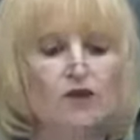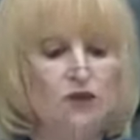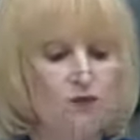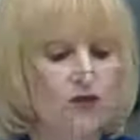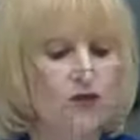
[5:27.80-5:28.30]

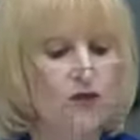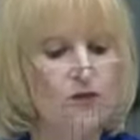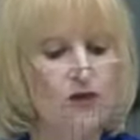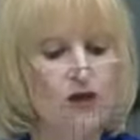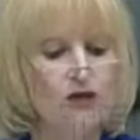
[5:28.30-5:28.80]

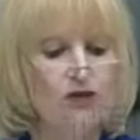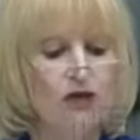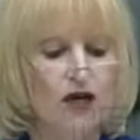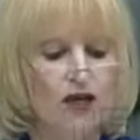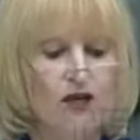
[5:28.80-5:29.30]
responsible
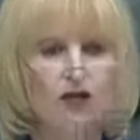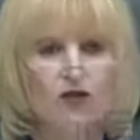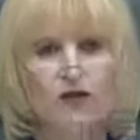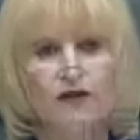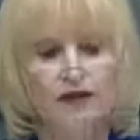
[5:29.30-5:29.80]
under
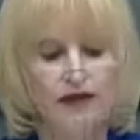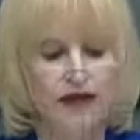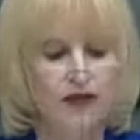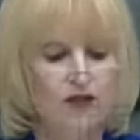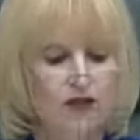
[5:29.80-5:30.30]
Article
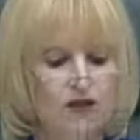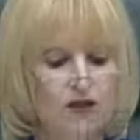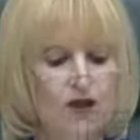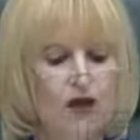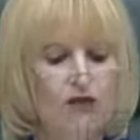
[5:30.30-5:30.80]
28
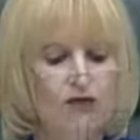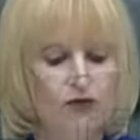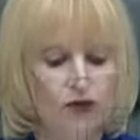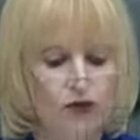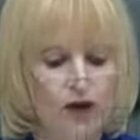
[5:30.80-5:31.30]

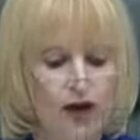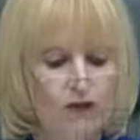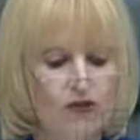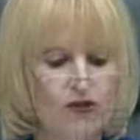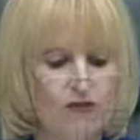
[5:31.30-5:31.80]
for the
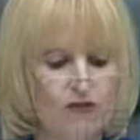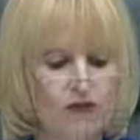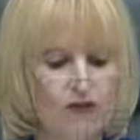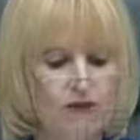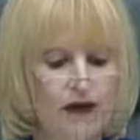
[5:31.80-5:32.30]
crimes
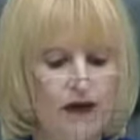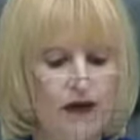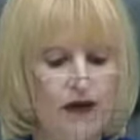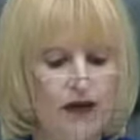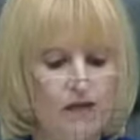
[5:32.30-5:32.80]
committed
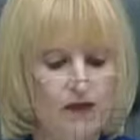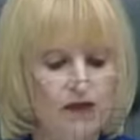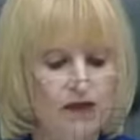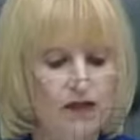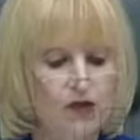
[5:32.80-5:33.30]
by
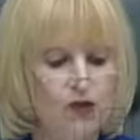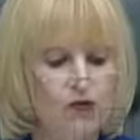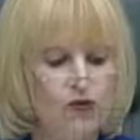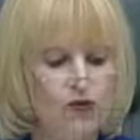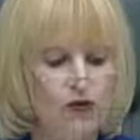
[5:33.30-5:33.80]
MLC
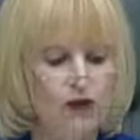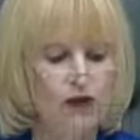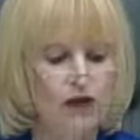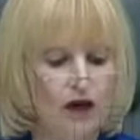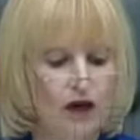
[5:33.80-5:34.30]
troops
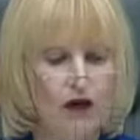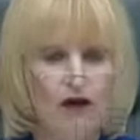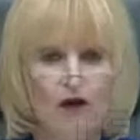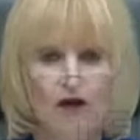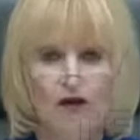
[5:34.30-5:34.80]
during the
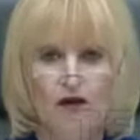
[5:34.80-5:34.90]
CAR